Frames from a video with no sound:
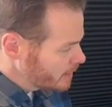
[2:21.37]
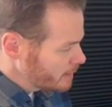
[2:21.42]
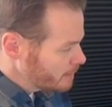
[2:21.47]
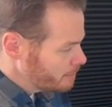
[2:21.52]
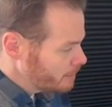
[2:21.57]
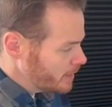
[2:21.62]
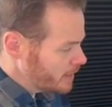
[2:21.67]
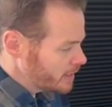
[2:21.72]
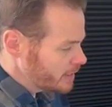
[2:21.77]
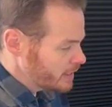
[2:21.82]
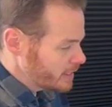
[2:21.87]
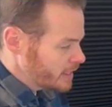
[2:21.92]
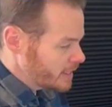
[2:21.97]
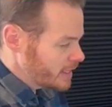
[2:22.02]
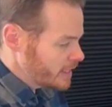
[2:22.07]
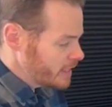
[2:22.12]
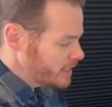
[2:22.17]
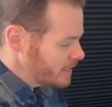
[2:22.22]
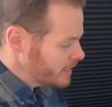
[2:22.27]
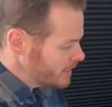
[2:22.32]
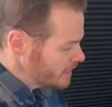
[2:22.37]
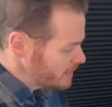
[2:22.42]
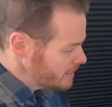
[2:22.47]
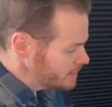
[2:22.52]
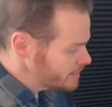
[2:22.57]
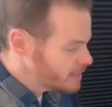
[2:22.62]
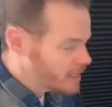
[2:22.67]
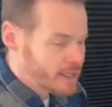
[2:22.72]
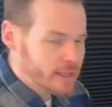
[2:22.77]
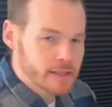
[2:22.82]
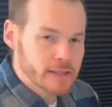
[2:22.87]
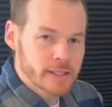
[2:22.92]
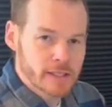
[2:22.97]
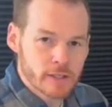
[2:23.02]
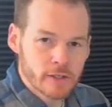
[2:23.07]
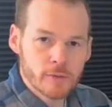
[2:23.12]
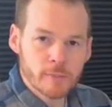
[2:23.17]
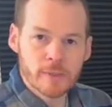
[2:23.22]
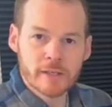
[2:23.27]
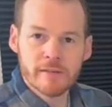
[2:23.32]
but it is a
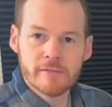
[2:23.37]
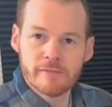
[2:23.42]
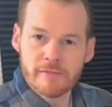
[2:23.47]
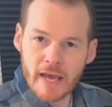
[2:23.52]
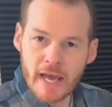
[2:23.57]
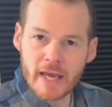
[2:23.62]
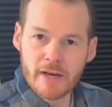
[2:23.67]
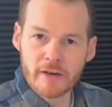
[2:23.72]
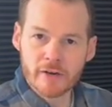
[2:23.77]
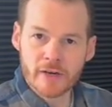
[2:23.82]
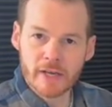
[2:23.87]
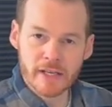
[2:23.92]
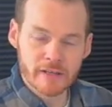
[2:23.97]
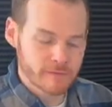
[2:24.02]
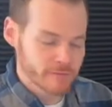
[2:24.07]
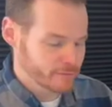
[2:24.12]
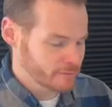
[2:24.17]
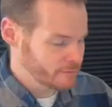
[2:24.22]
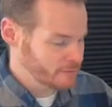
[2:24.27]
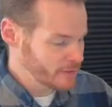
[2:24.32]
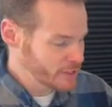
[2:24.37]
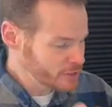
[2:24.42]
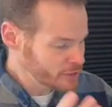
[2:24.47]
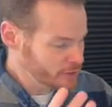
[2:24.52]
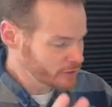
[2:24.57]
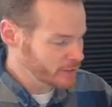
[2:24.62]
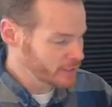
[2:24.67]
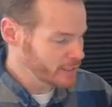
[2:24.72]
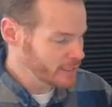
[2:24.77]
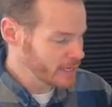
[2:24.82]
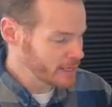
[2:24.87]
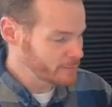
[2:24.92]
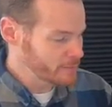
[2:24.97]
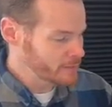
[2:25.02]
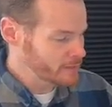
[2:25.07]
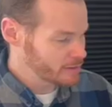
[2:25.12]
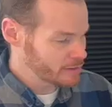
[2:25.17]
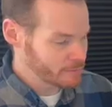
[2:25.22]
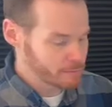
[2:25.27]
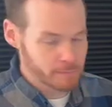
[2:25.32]
little bit fatter, and visually I'm
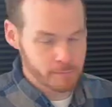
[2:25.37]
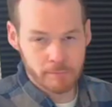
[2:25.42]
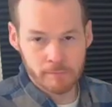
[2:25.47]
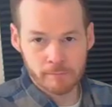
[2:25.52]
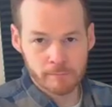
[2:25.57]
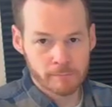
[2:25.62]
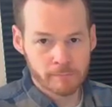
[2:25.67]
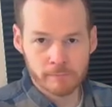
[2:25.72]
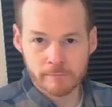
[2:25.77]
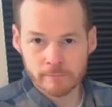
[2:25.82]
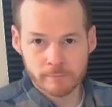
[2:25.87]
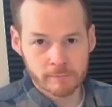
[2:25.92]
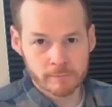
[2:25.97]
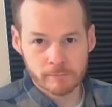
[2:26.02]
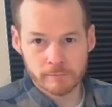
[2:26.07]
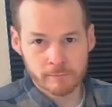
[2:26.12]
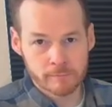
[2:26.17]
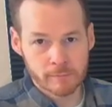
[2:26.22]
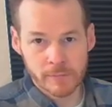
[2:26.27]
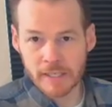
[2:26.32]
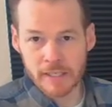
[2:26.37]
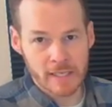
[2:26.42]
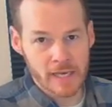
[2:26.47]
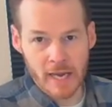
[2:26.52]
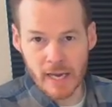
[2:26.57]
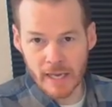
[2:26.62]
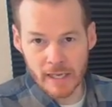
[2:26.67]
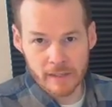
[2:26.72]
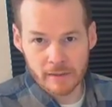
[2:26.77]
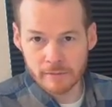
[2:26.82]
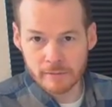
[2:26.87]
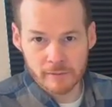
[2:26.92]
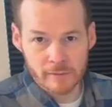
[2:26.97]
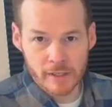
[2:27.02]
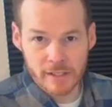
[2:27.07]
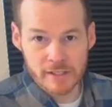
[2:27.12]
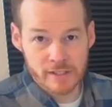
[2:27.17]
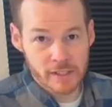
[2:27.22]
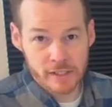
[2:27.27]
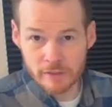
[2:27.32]
a big guy,
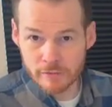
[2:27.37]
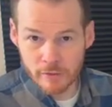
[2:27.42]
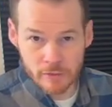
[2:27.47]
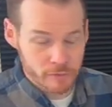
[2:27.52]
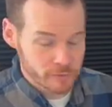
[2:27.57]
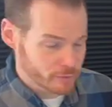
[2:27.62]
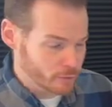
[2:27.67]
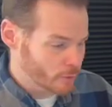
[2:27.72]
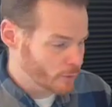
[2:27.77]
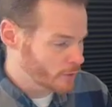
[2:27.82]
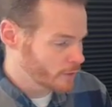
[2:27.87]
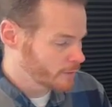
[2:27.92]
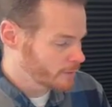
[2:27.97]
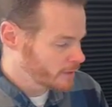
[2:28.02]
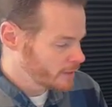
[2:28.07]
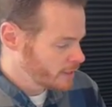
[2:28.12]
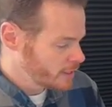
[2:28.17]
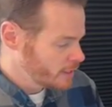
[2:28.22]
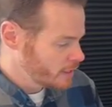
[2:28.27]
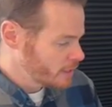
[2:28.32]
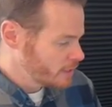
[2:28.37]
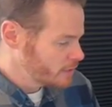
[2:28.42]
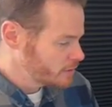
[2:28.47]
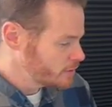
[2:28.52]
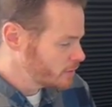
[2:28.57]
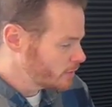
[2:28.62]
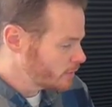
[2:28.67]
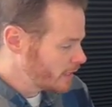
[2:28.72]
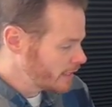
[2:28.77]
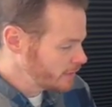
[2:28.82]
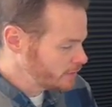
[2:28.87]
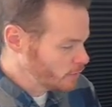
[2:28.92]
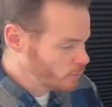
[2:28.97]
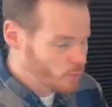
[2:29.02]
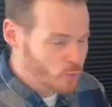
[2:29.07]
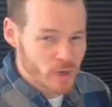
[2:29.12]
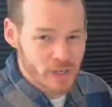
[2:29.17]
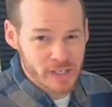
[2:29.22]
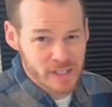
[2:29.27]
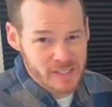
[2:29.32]
right, 6'4". So I don't
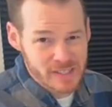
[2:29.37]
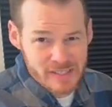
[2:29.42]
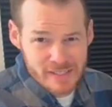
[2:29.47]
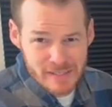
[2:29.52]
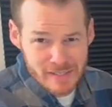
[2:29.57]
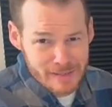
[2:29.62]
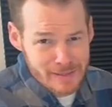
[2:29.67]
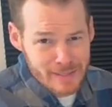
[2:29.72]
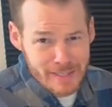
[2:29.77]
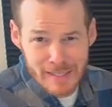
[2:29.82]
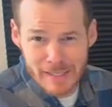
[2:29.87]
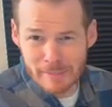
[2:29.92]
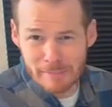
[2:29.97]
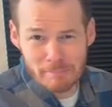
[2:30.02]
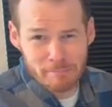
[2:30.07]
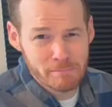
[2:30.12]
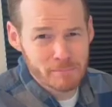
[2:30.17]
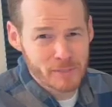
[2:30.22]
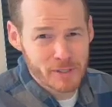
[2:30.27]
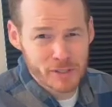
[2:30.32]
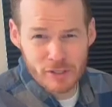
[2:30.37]
want a slim,